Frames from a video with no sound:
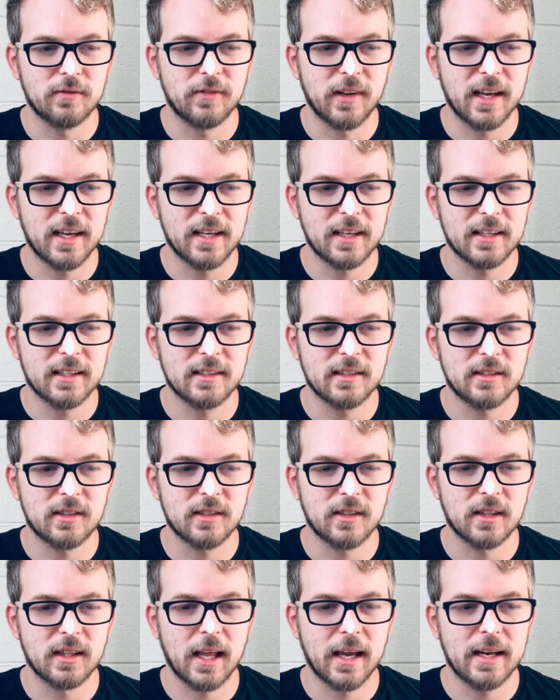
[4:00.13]

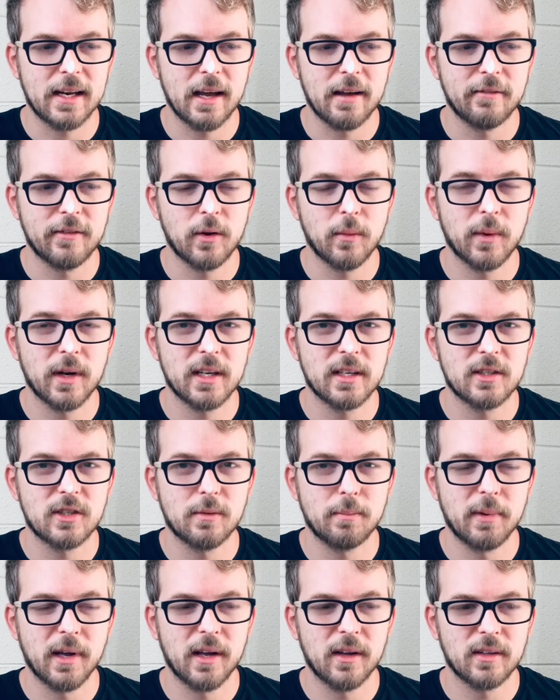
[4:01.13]
vacant light
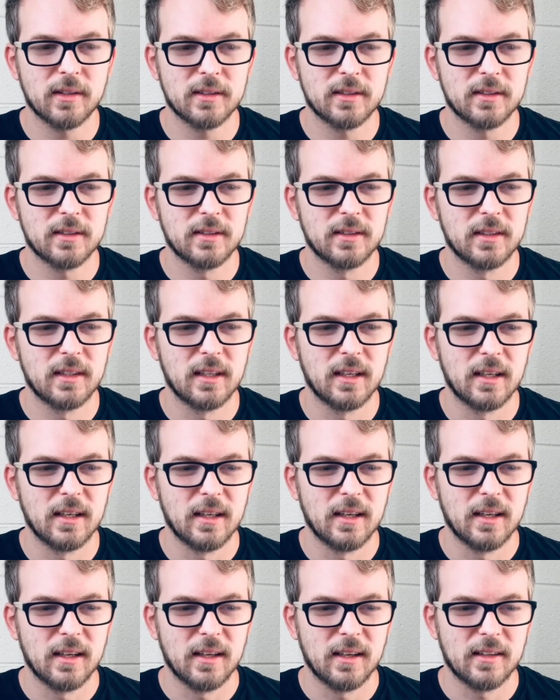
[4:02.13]
heavyweight belt.
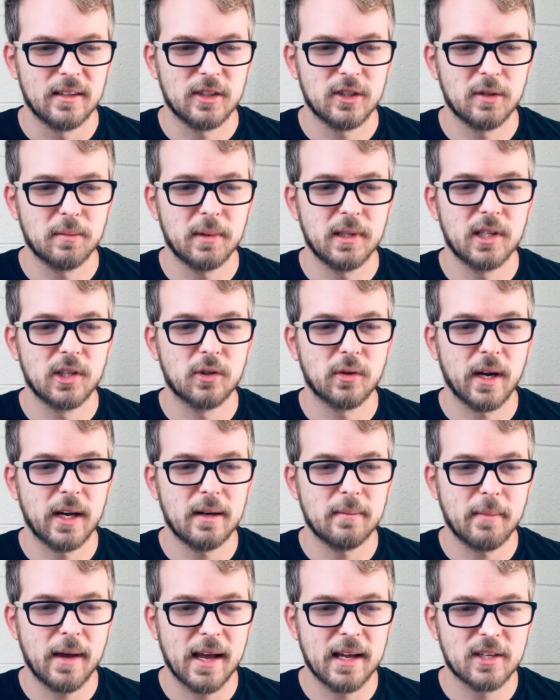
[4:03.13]
This should be a
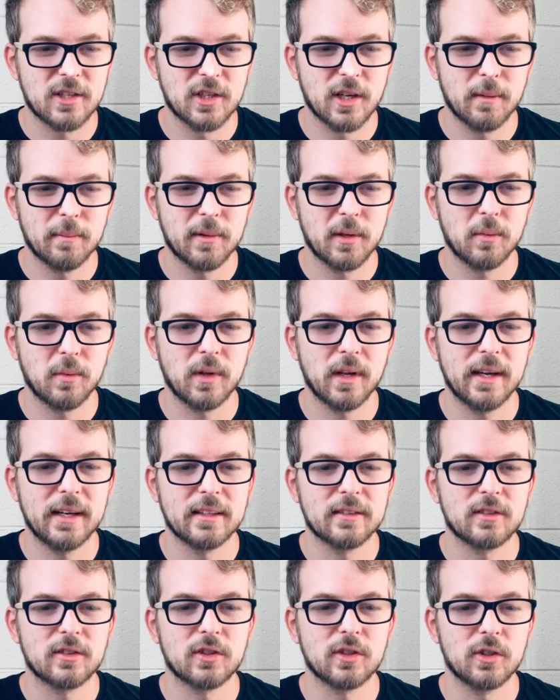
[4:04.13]
great matchup that will
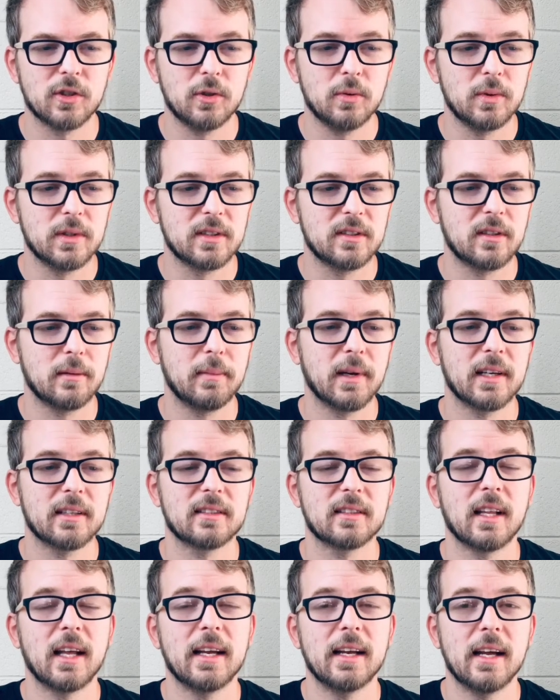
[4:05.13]
answer who is the
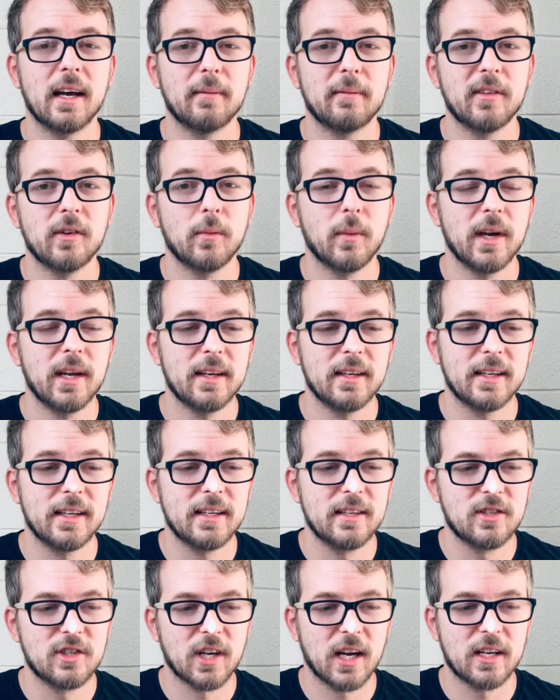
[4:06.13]
best light heavyweight
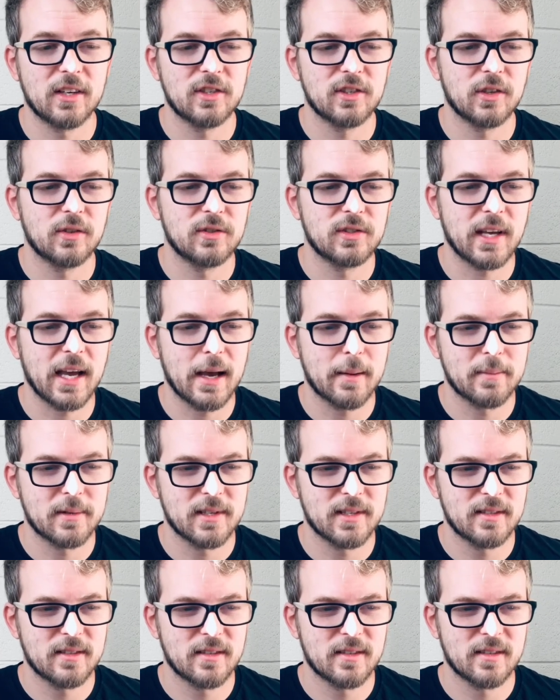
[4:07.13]
in Jon Jones'
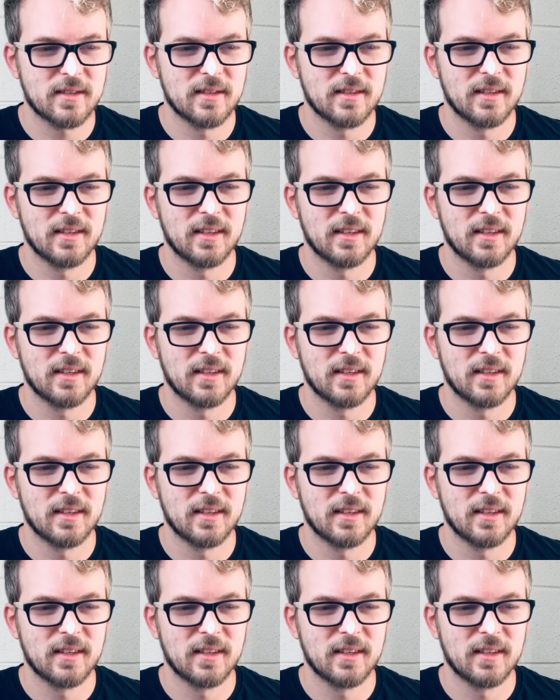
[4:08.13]
absence.